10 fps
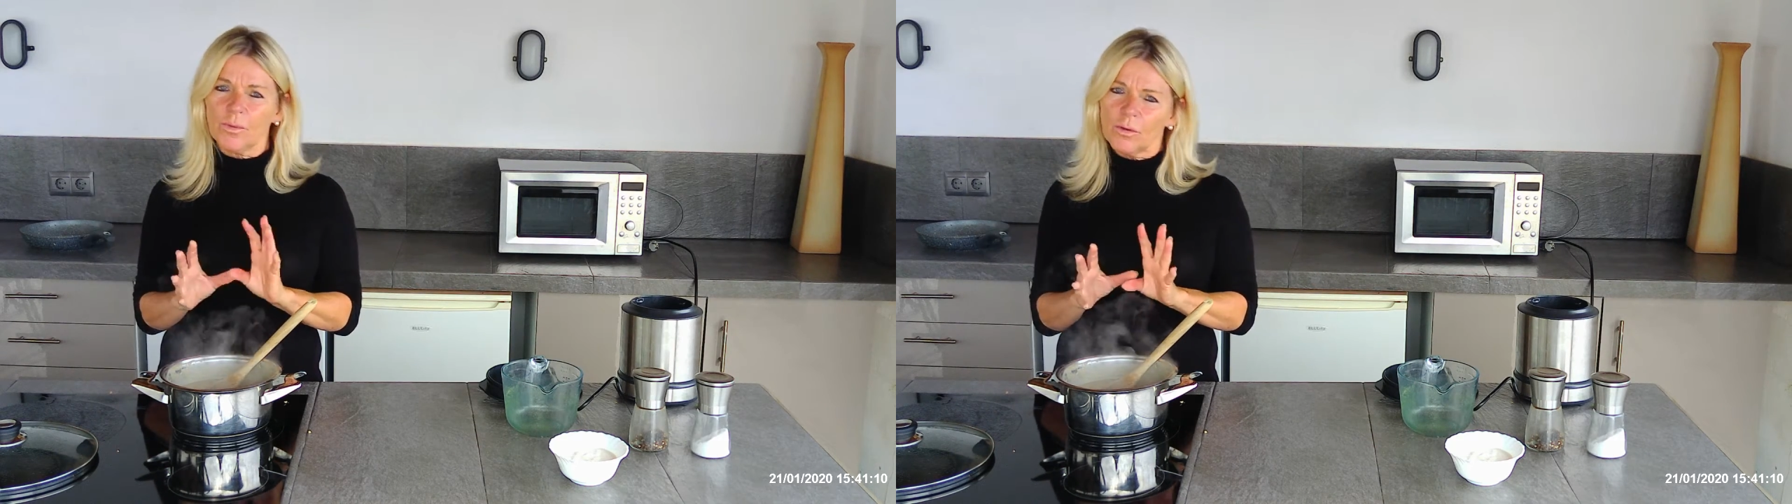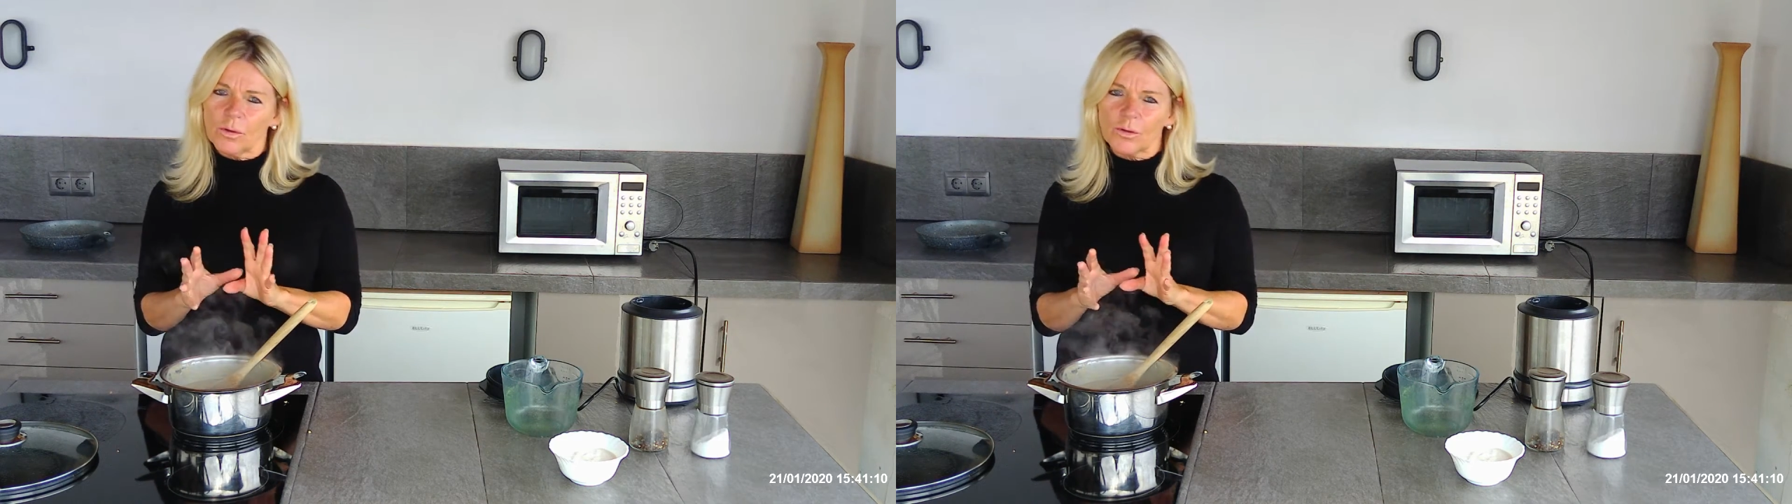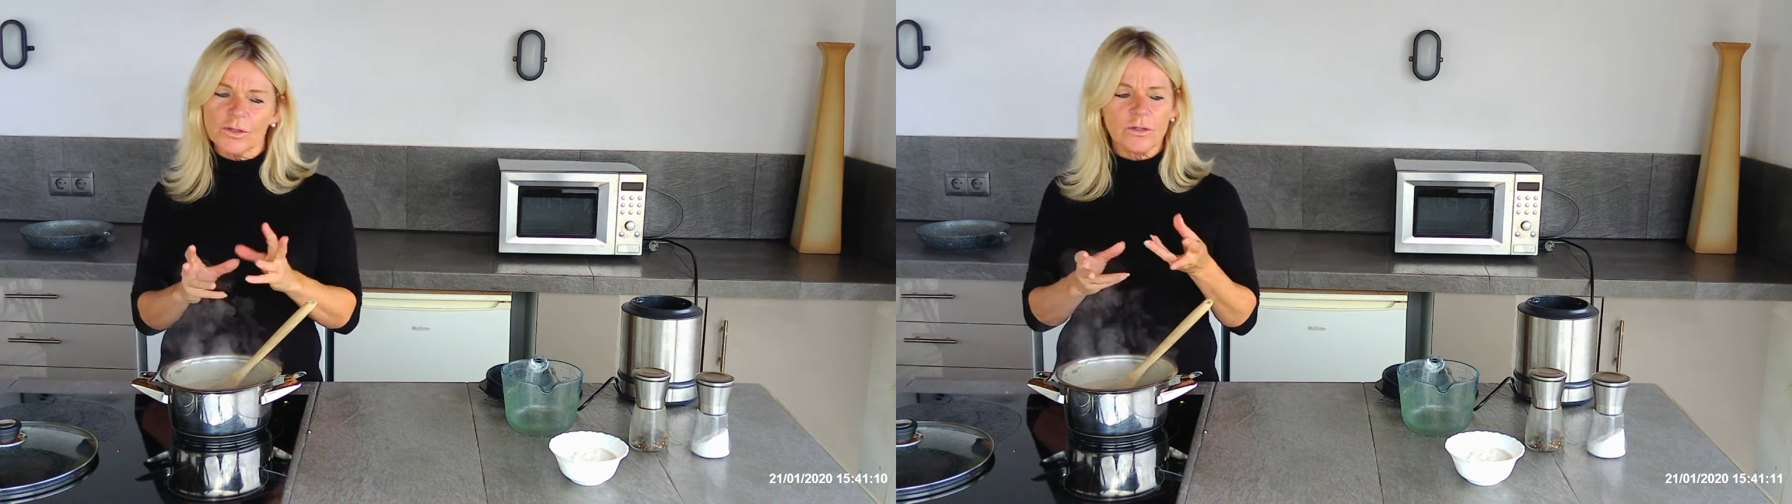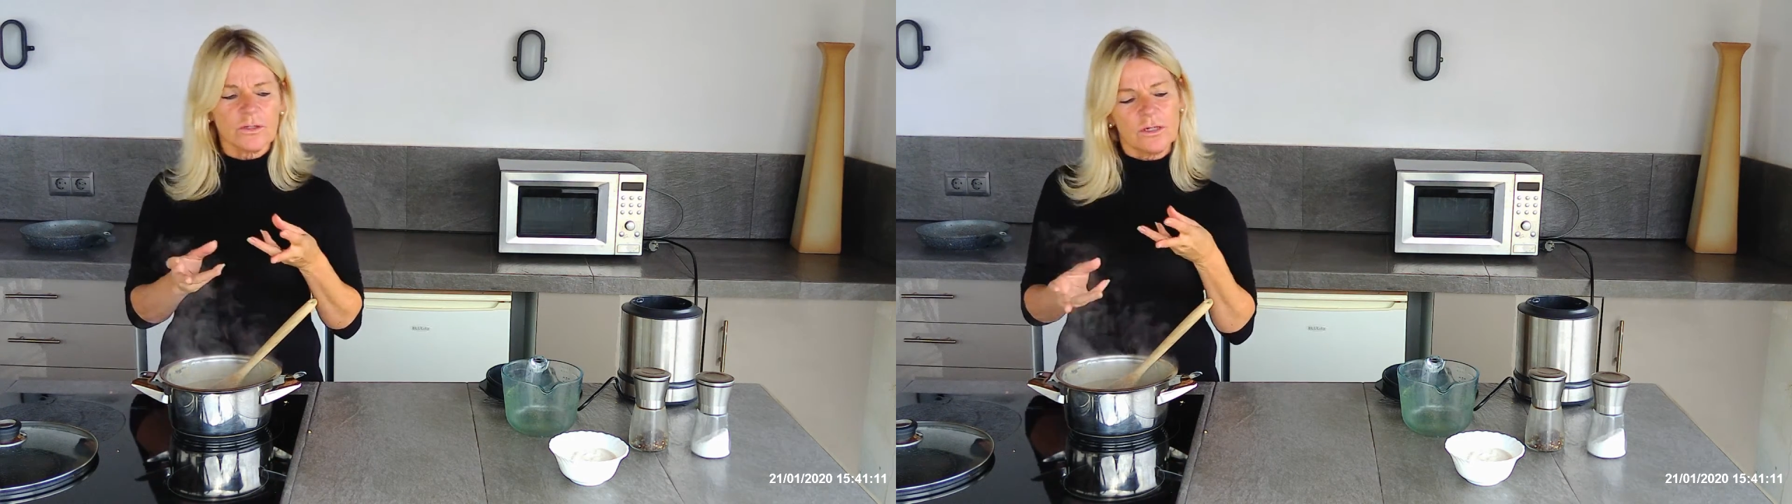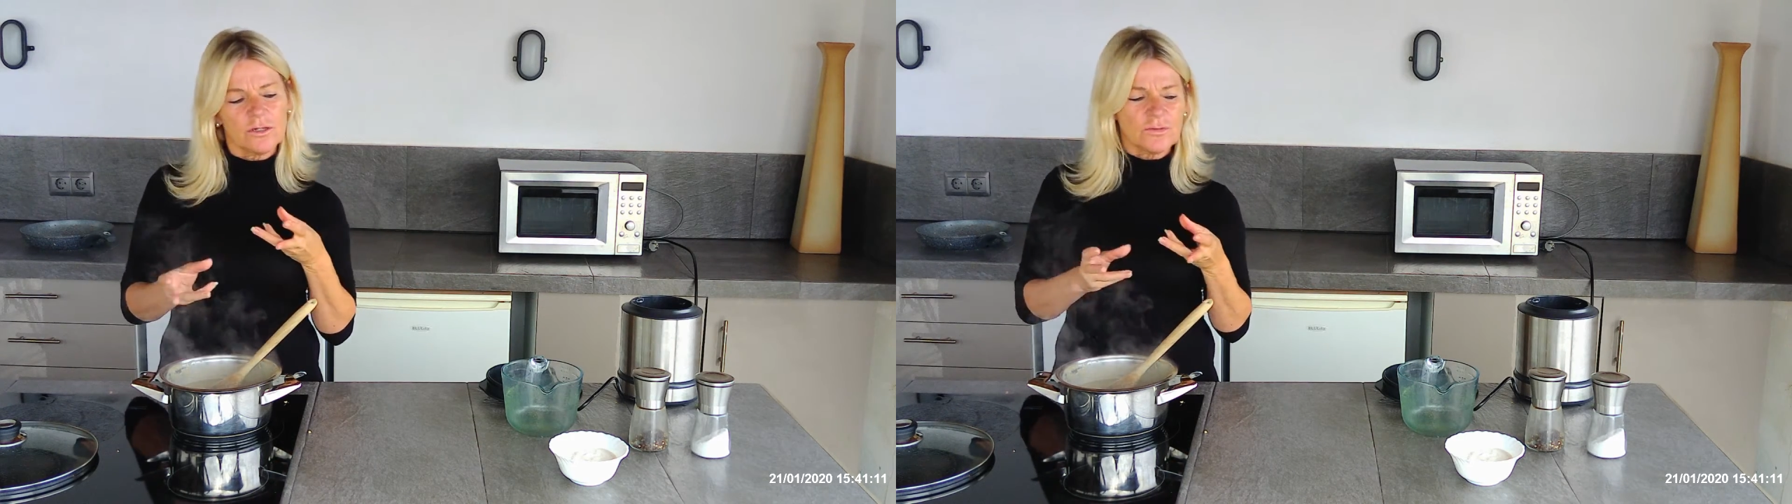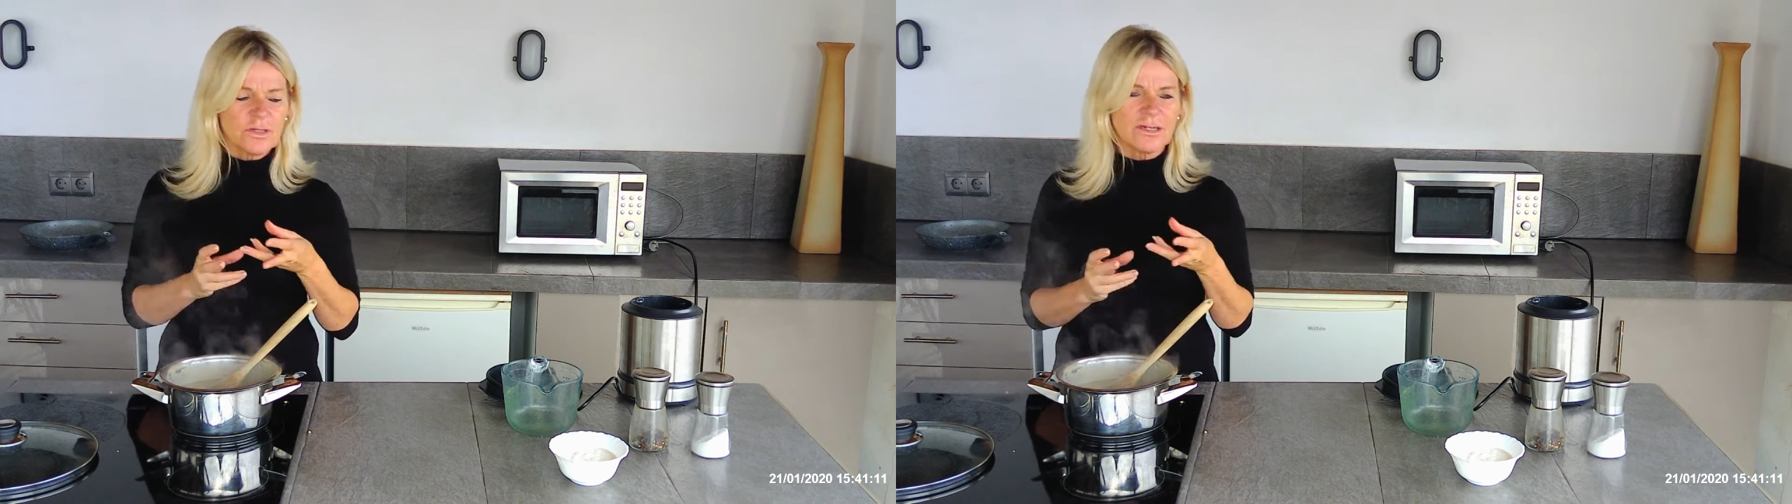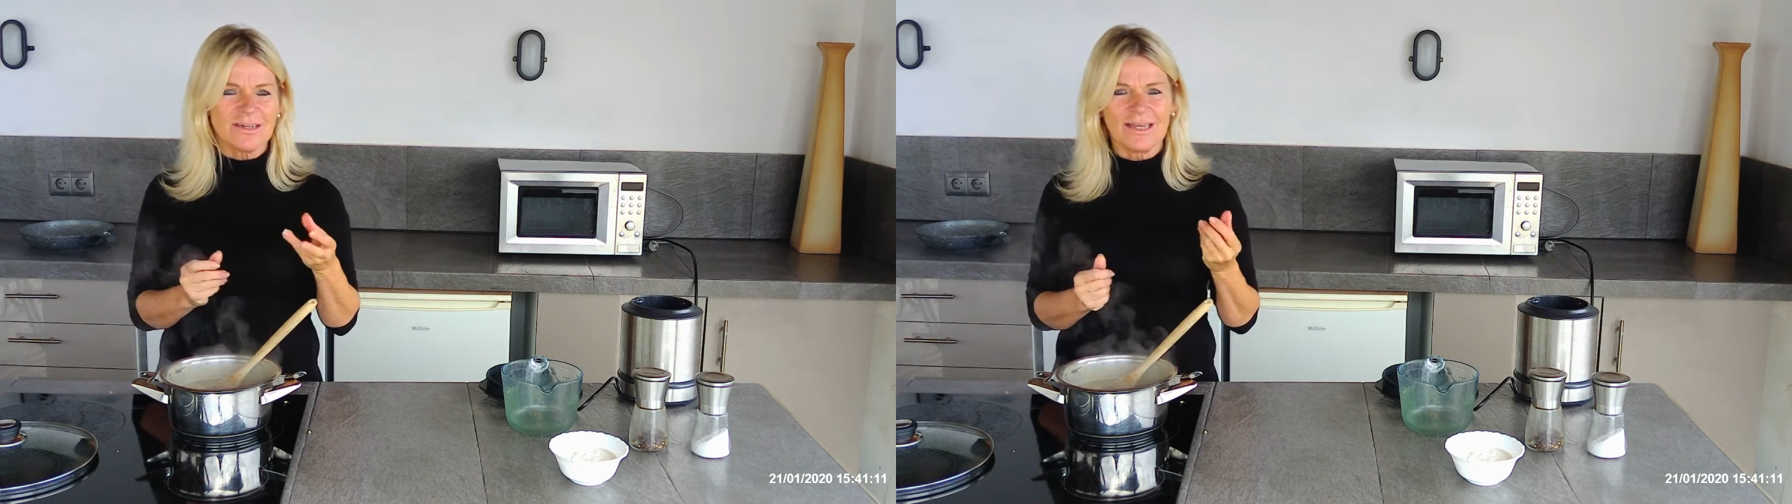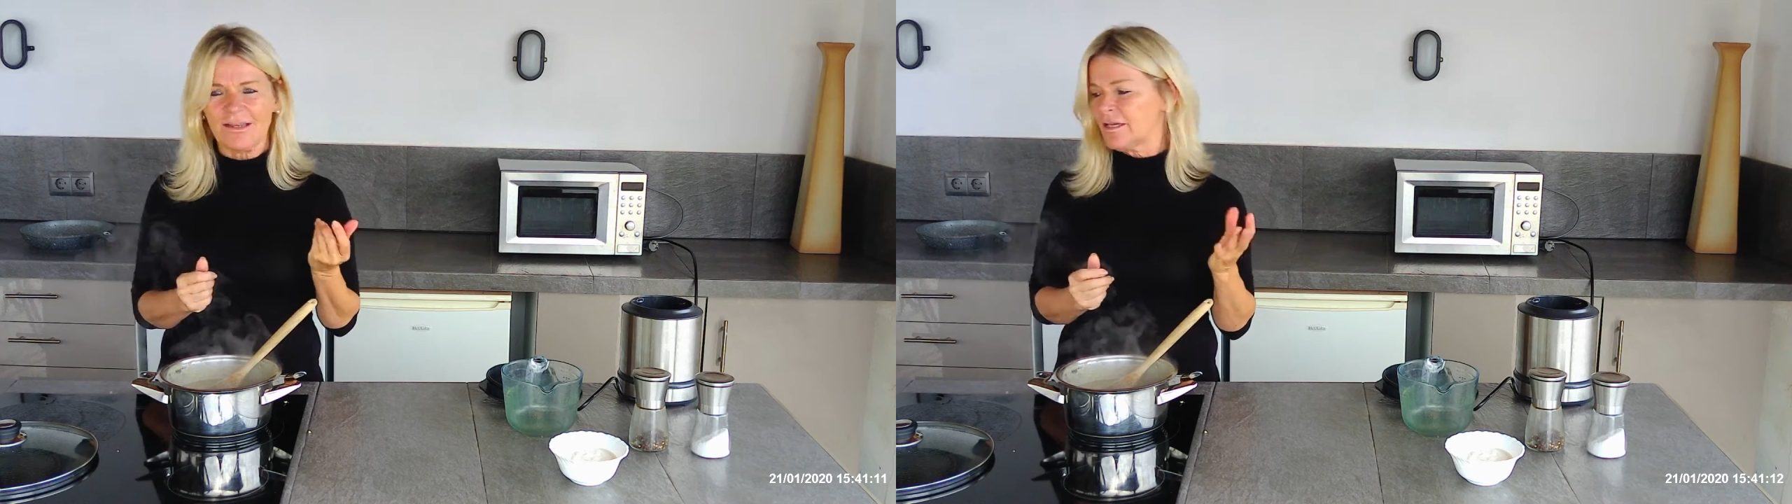or you can use
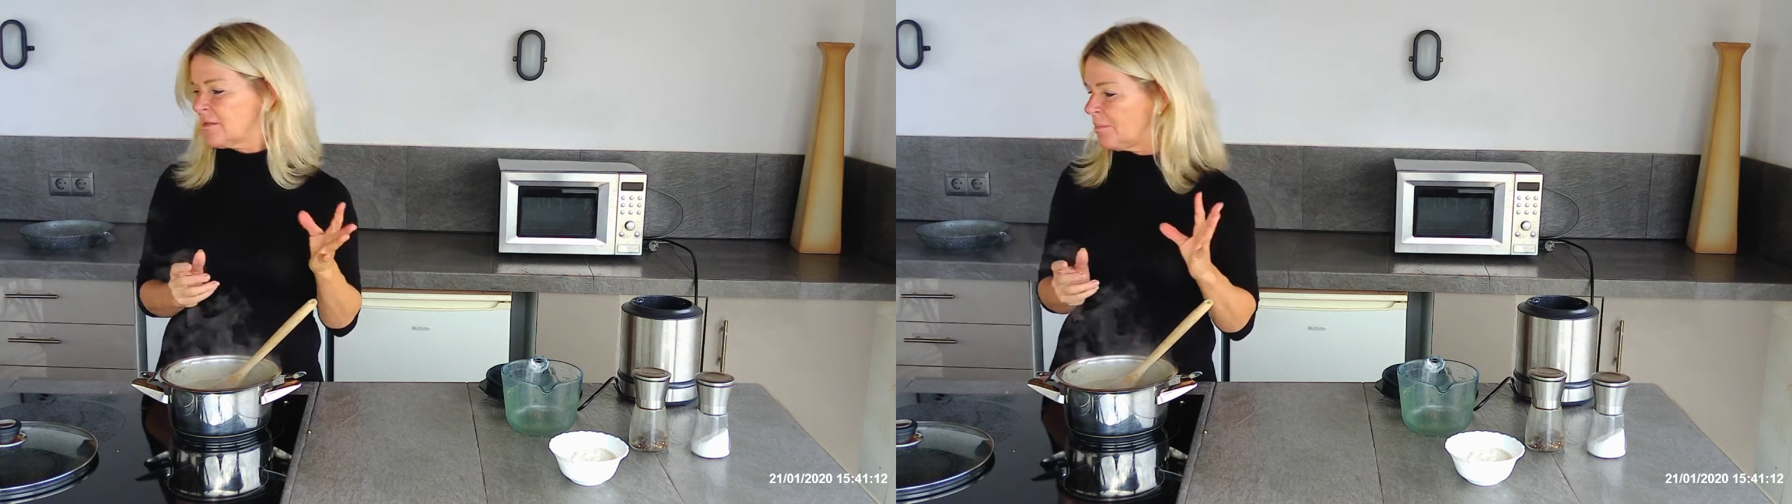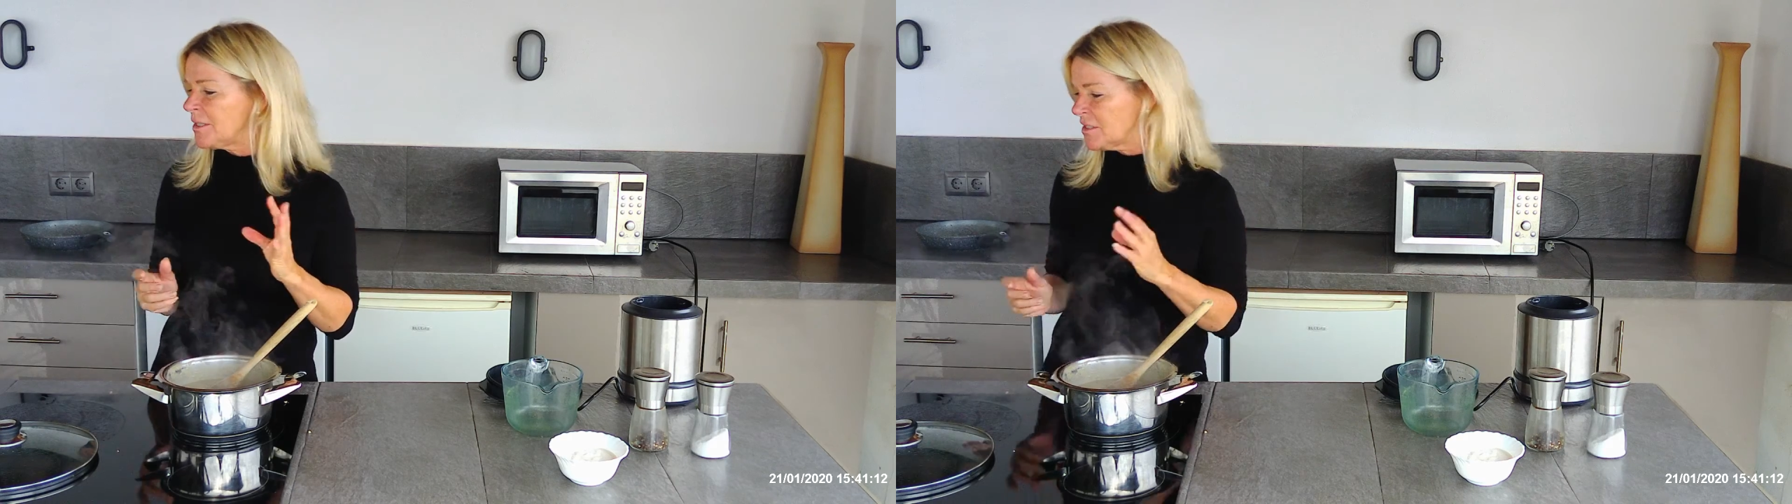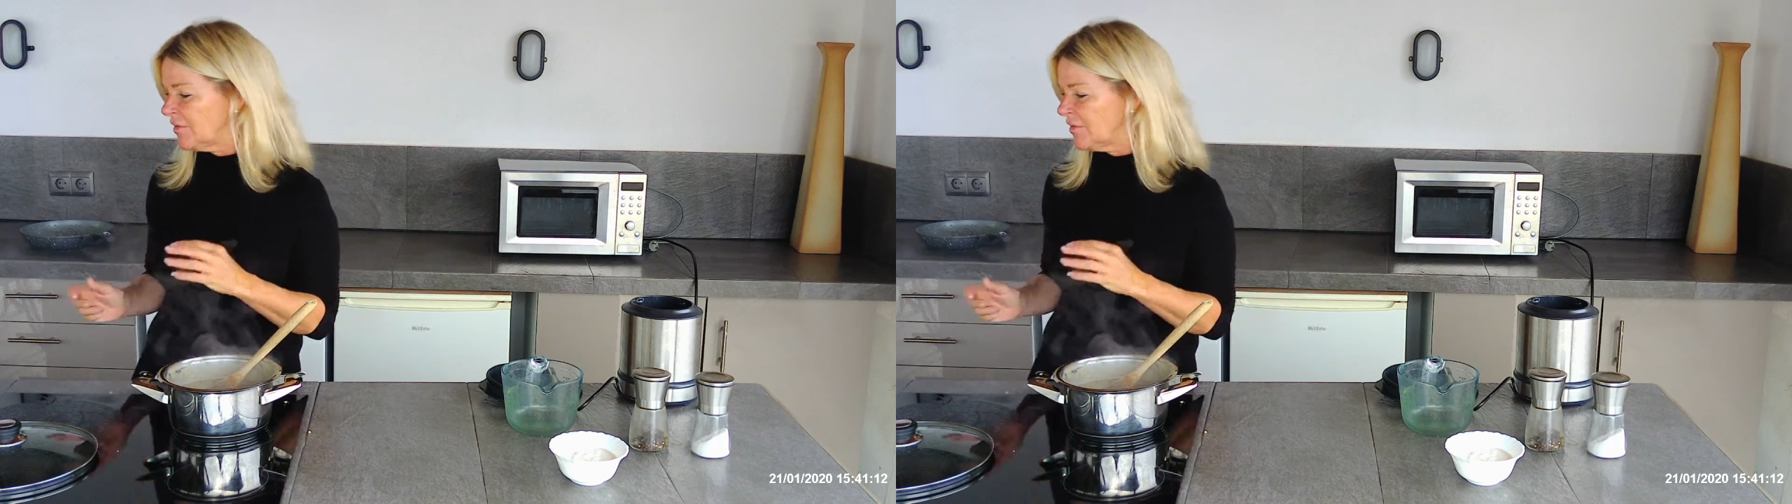it as a bit of a